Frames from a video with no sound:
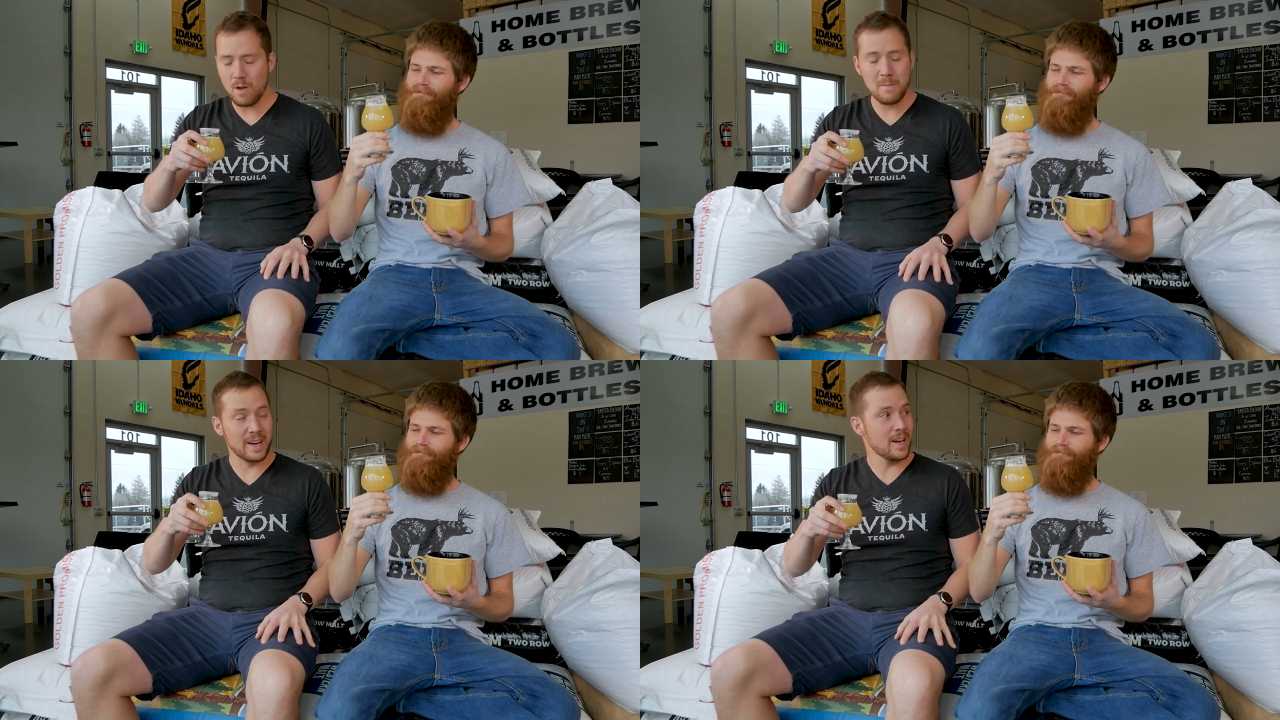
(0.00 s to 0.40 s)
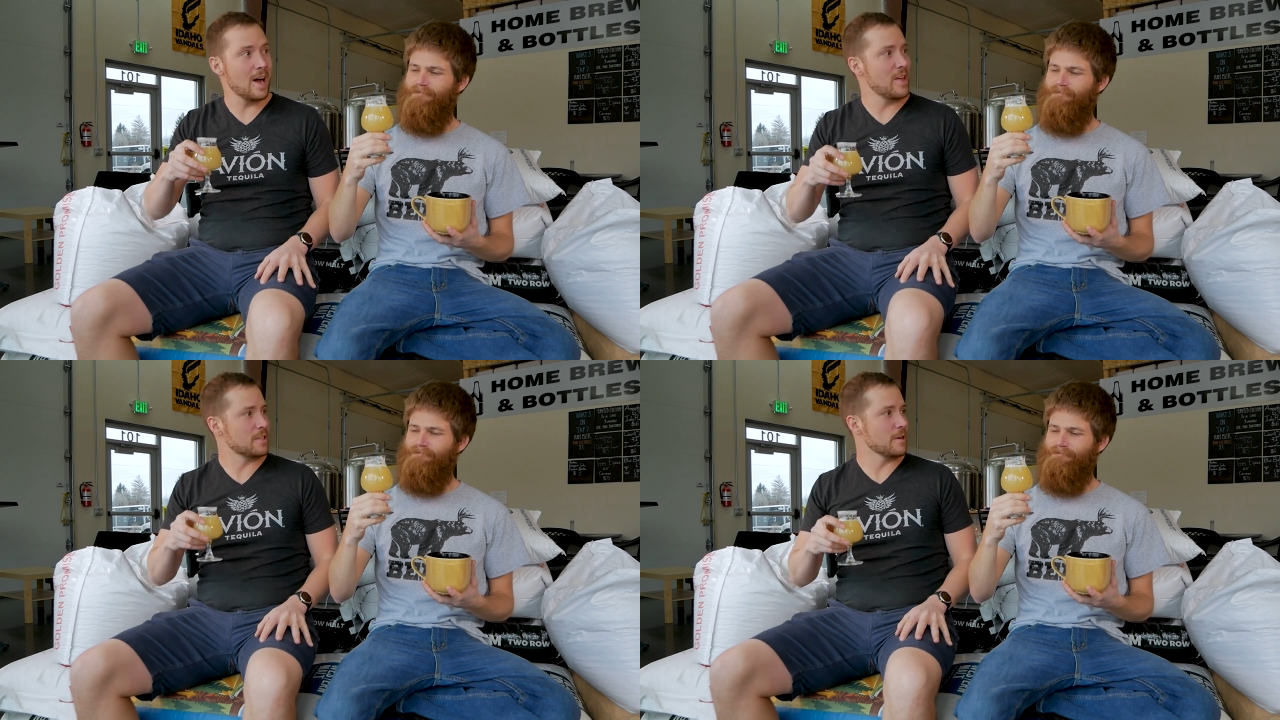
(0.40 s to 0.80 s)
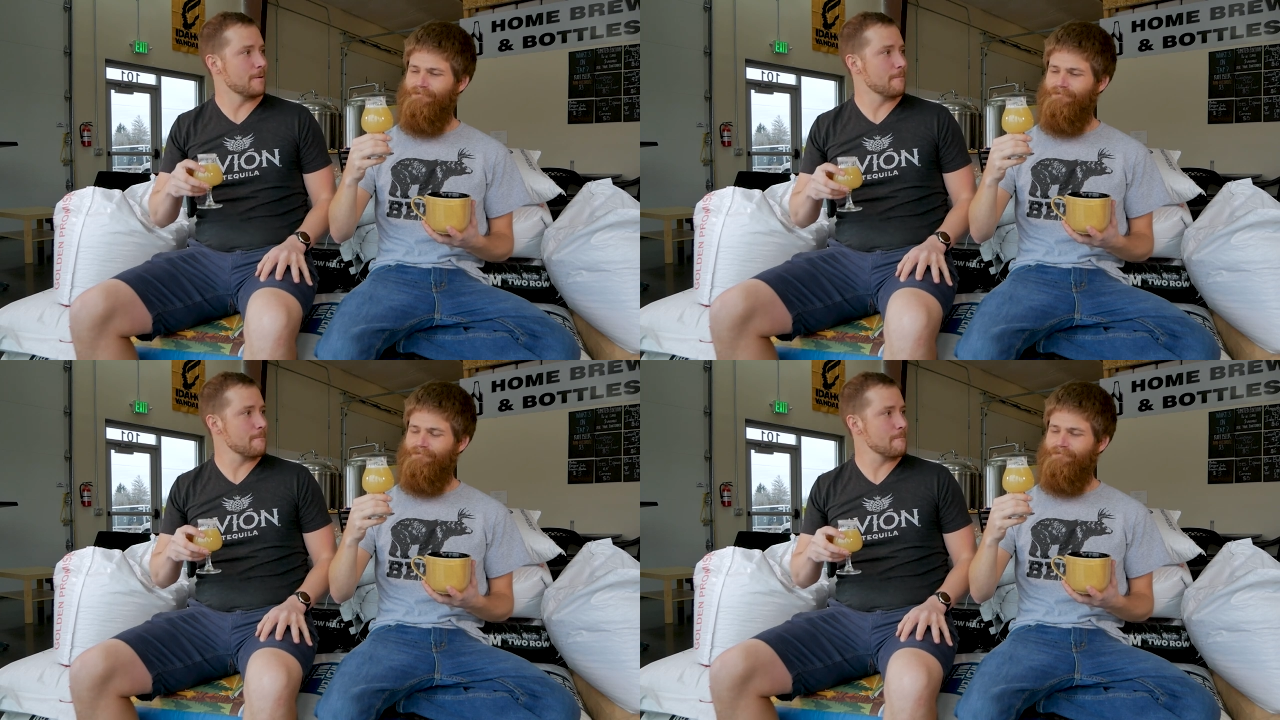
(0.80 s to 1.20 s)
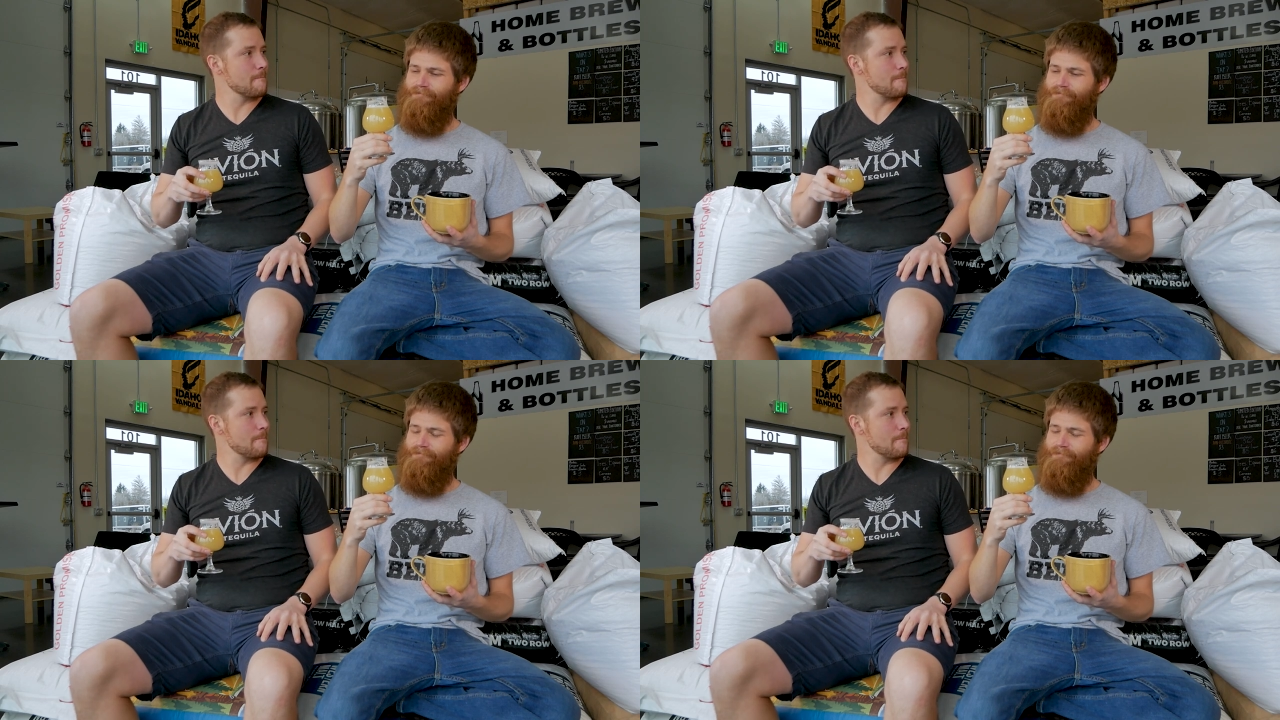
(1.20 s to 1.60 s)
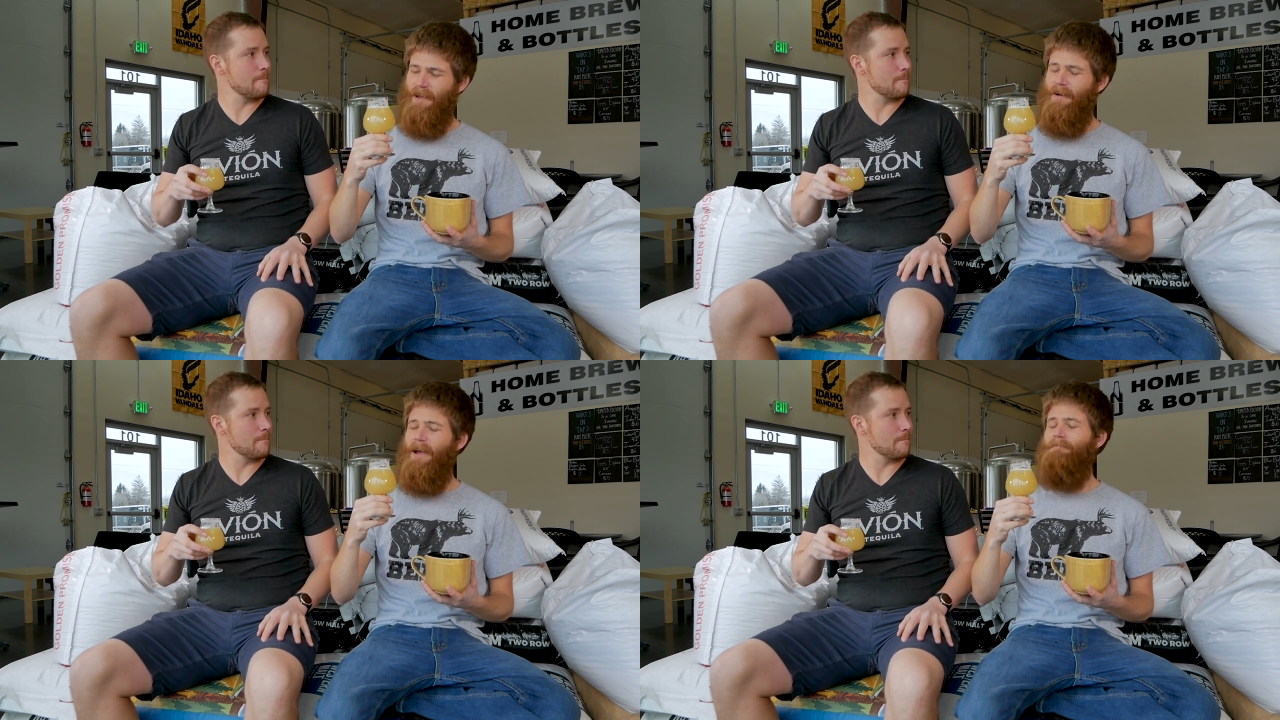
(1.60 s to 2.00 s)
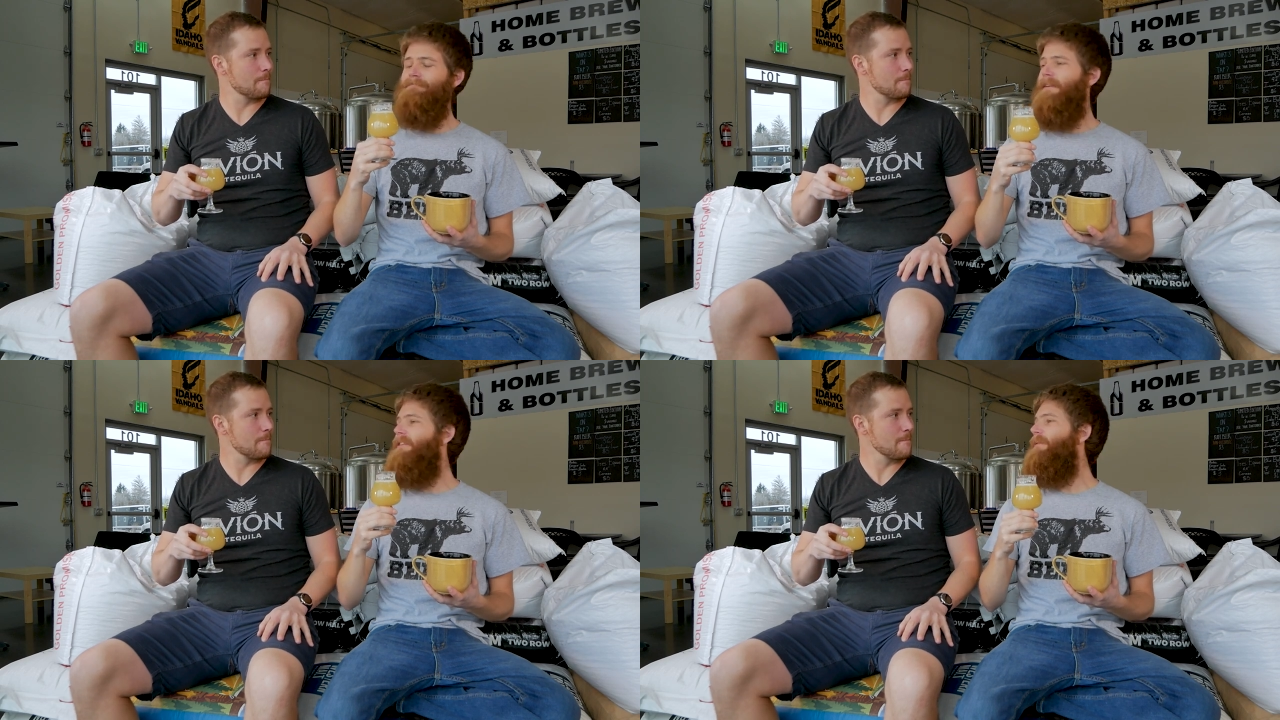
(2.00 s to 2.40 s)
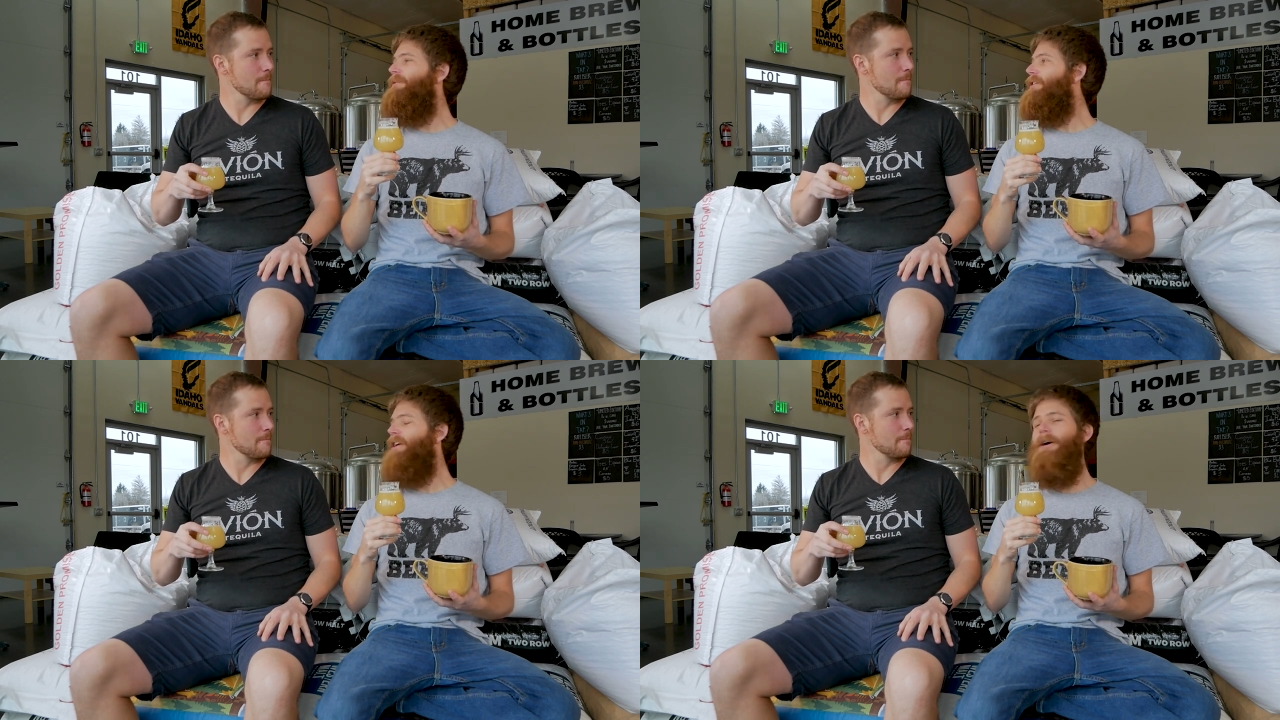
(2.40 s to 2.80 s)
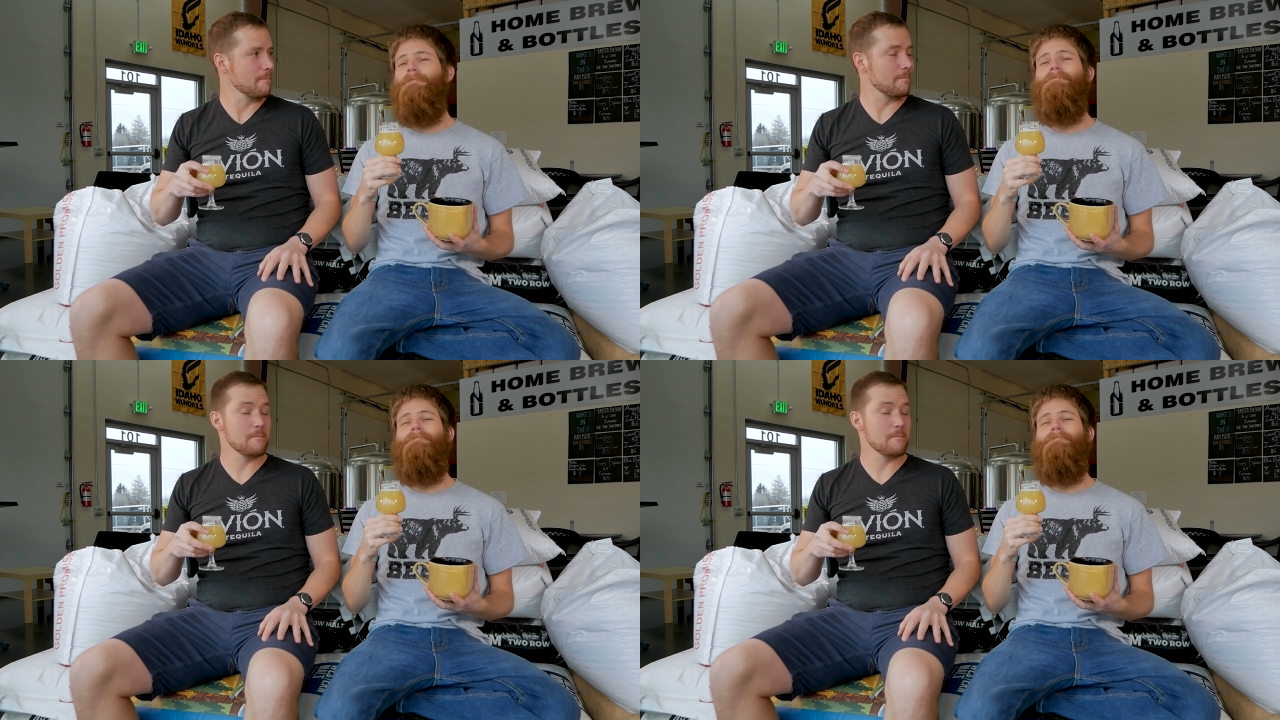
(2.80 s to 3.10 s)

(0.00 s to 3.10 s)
Speaker 1: Oh my God, that's good.
Speaker 2: All right, I think I'm good to go.